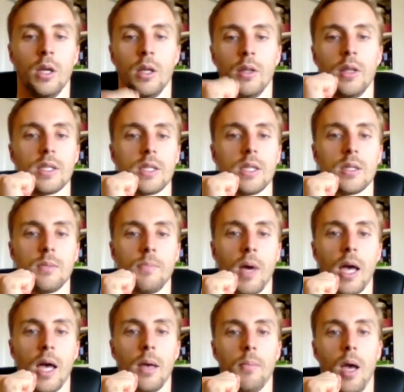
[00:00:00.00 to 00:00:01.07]
this is
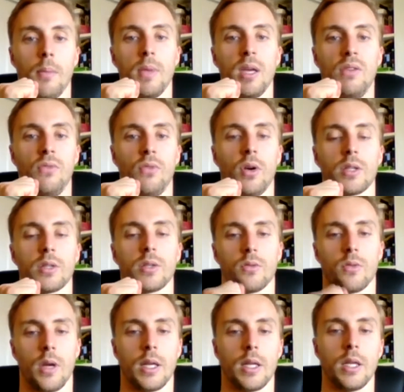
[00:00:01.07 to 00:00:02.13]
my midfoot
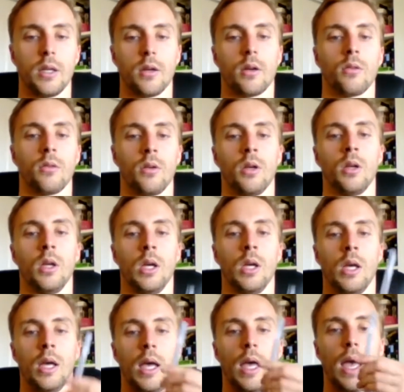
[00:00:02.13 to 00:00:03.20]
right here,
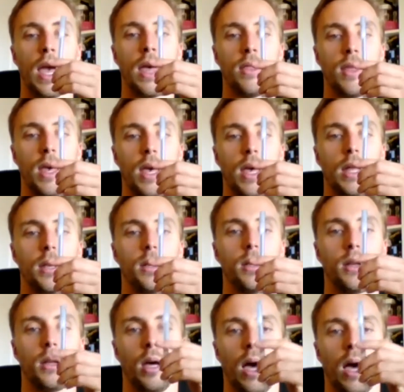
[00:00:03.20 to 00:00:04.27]
and then
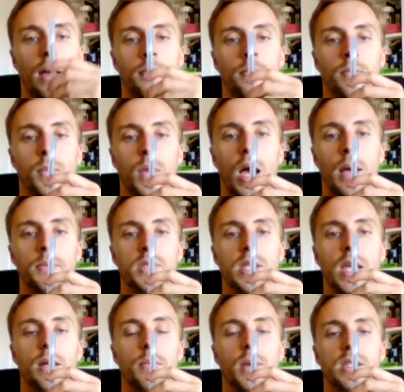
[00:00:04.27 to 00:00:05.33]
I'm
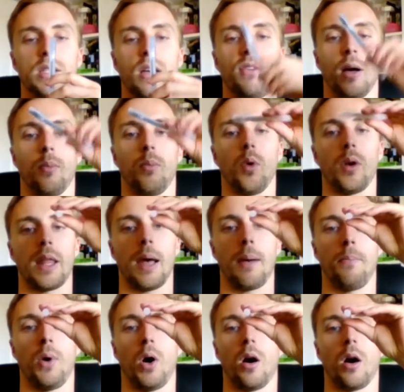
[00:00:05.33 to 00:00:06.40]
setting myself up where
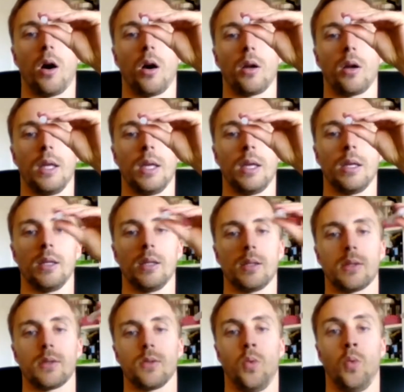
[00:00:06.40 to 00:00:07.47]
that bar
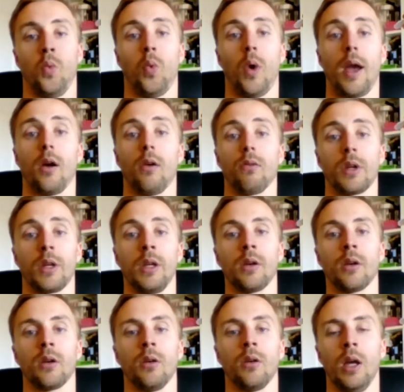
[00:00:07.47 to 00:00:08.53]
is way over
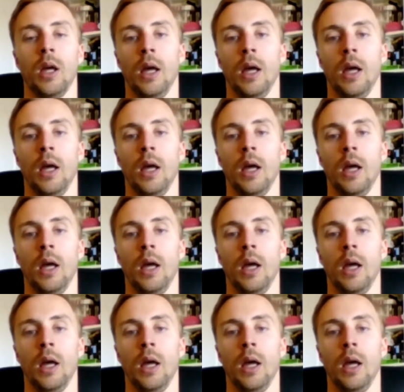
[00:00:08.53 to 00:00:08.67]
here,